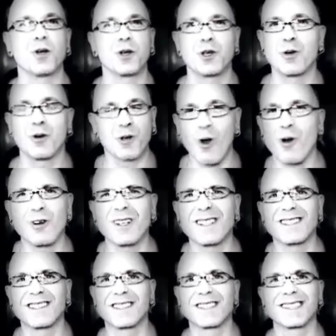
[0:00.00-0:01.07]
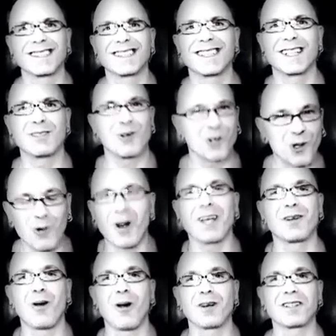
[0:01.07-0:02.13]
you're an artist, and you're a
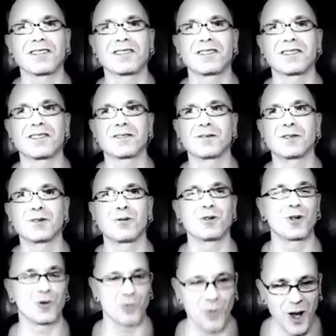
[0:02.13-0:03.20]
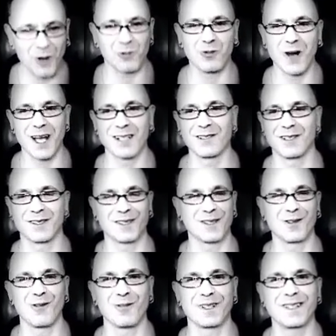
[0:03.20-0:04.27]
great artist. You're well-read,
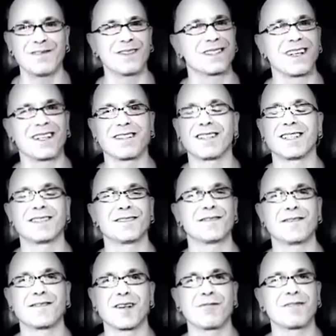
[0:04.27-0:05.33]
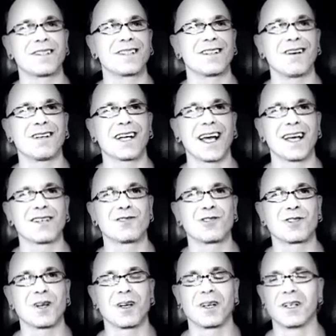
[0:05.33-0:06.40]
and even at a very young
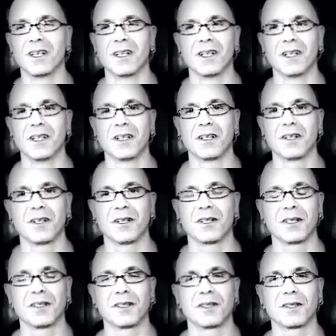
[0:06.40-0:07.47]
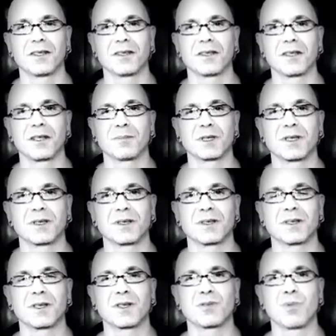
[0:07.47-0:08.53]
age, I mean,
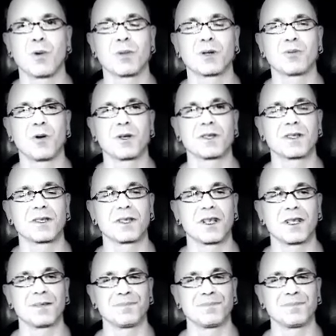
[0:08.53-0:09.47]
this woman was